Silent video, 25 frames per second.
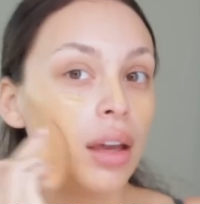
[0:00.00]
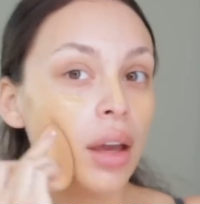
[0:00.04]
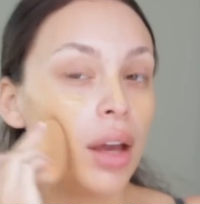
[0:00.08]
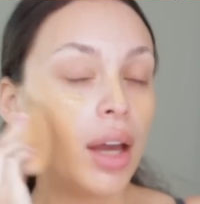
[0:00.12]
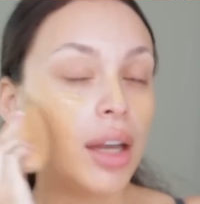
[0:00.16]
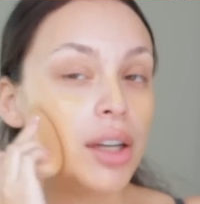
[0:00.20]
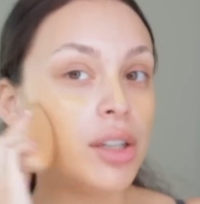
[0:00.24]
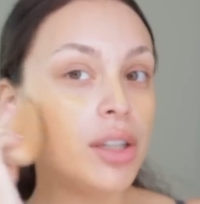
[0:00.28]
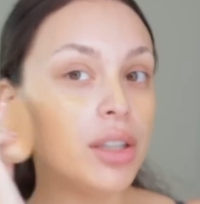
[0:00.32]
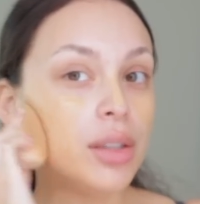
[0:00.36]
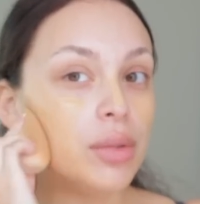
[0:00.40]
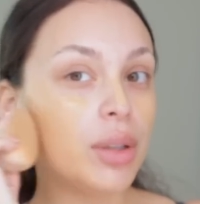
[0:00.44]

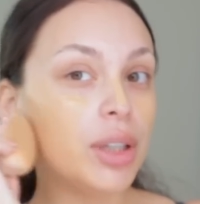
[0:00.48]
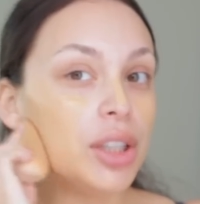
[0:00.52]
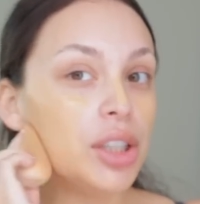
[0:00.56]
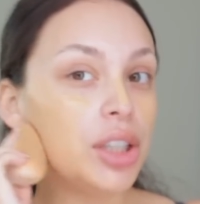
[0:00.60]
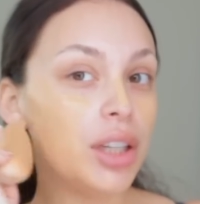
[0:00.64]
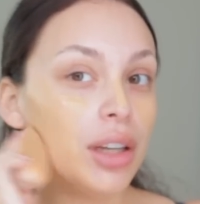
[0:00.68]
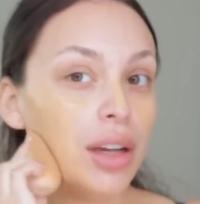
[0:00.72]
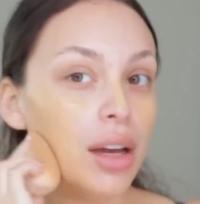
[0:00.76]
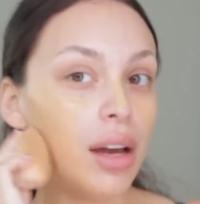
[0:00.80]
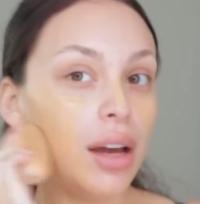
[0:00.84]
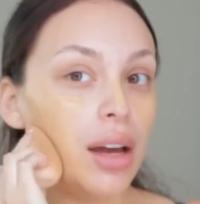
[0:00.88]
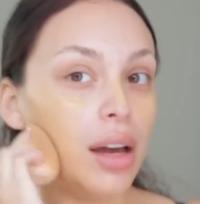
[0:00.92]
I just
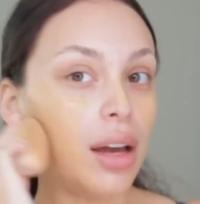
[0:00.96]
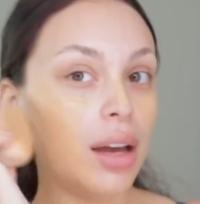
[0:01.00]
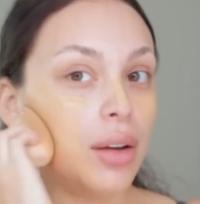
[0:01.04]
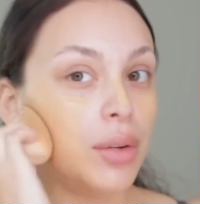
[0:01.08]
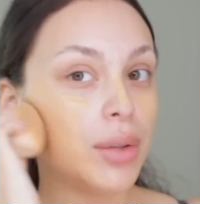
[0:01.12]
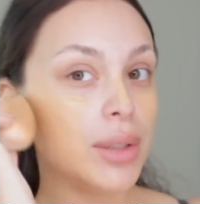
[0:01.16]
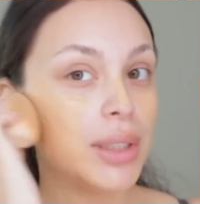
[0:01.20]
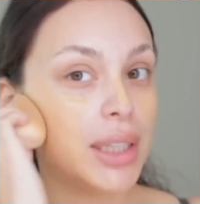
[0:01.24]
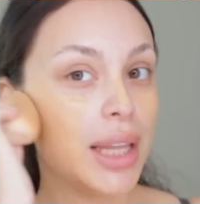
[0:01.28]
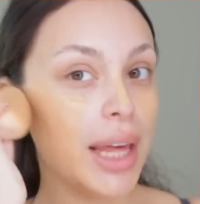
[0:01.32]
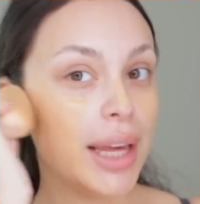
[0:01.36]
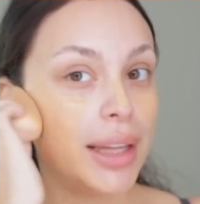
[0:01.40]
wish I
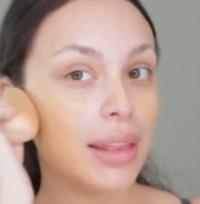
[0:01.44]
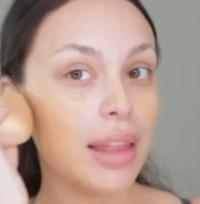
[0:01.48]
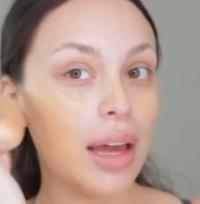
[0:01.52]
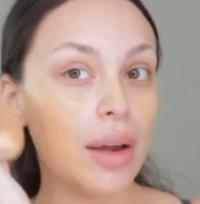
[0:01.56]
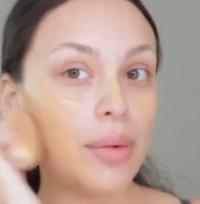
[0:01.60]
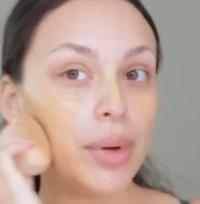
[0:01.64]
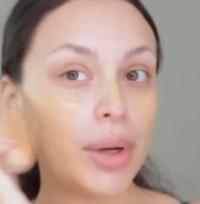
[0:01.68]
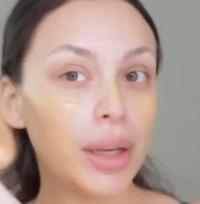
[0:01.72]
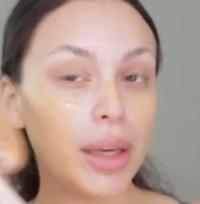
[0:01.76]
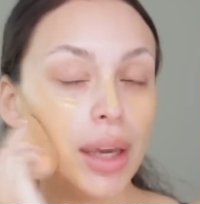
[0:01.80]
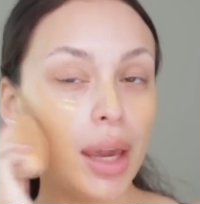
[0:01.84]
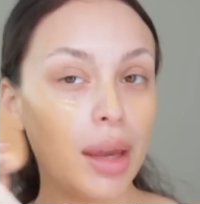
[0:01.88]
was like
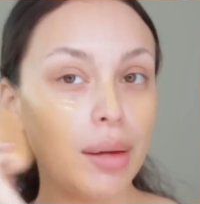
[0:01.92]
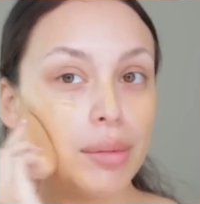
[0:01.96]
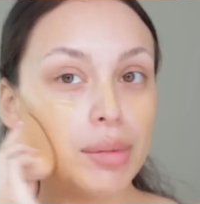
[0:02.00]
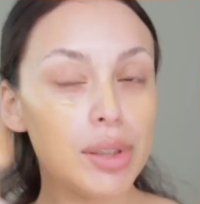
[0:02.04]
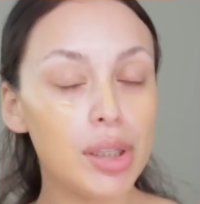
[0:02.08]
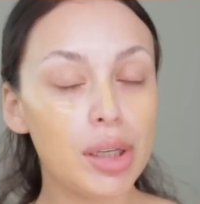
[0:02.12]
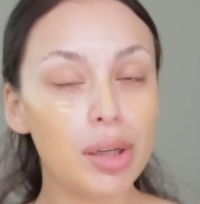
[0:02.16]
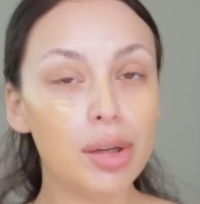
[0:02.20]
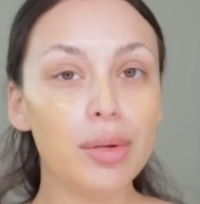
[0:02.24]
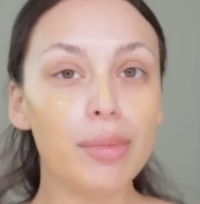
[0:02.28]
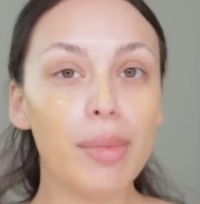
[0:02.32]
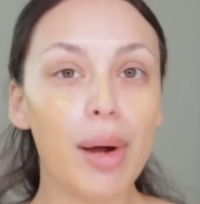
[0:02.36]
that when it came
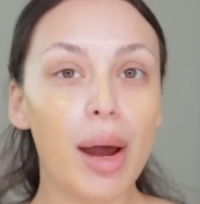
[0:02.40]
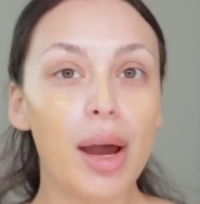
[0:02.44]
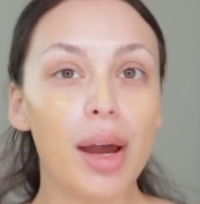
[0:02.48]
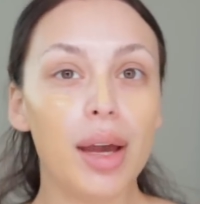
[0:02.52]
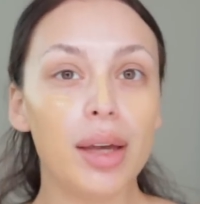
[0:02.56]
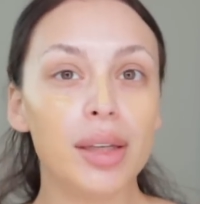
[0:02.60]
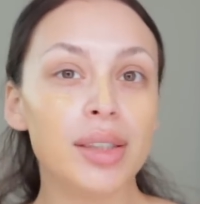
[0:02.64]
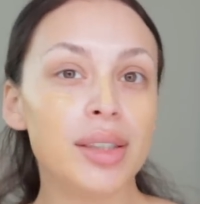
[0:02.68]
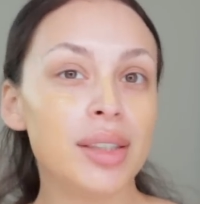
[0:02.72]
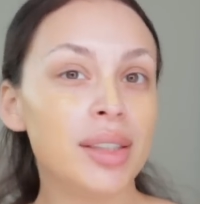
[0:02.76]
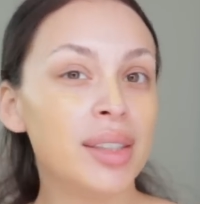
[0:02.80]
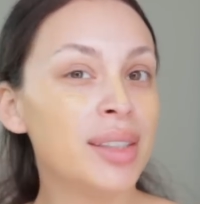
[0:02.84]
to
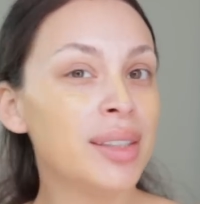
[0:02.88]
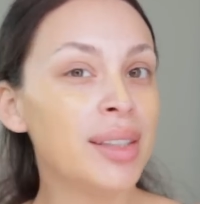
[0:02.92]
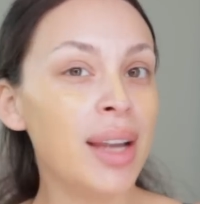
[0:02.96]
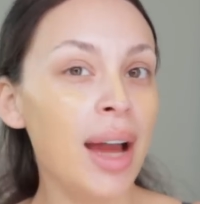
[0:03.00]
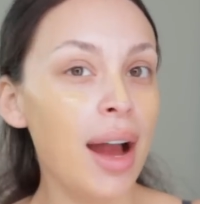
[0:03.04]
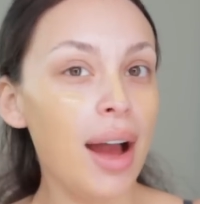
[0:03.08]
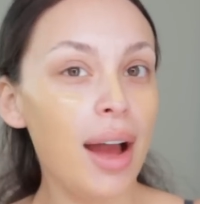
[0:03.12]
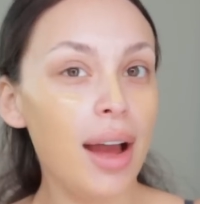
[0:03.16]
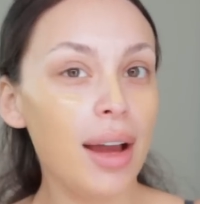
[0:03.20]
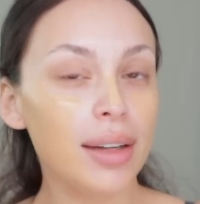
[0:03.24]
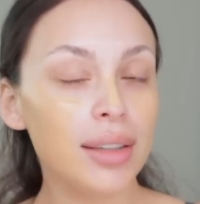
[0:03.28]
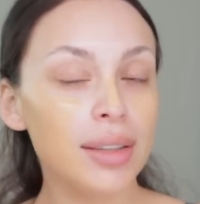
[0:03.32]
my
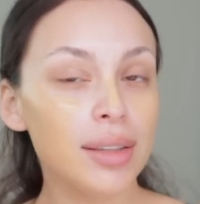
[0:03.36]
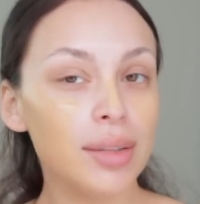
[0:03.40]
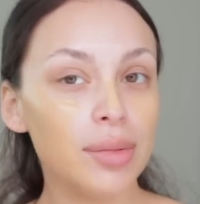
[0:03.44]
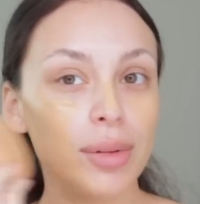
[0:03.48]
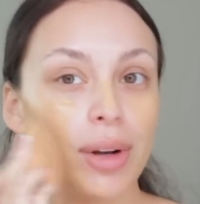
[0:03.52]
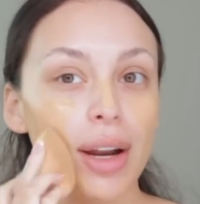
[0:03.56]
snacks.